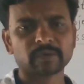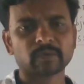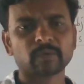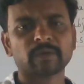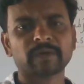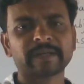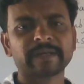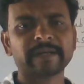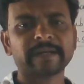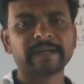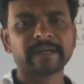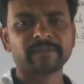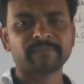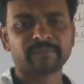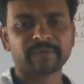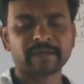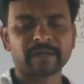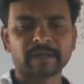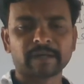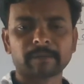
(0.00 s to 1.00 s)
totally
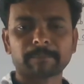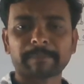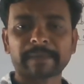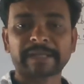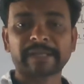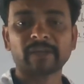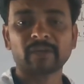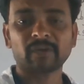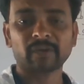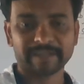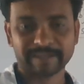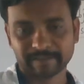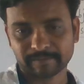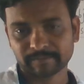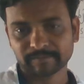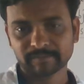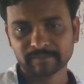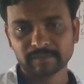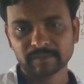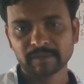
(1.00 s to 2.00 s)
different or
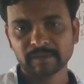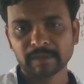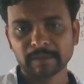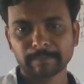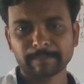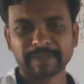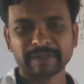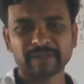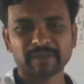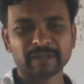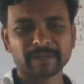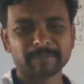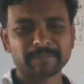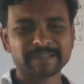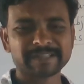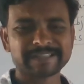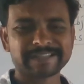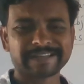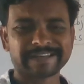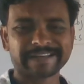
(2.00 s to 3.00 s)
peculiar. Peculiar
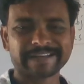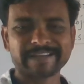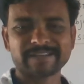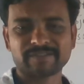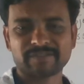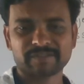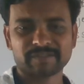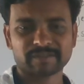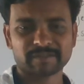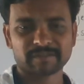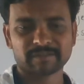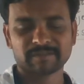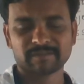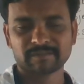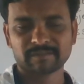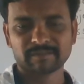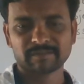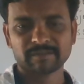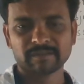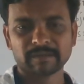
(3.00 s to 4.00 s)
means
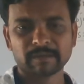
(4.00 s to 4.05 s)
strange.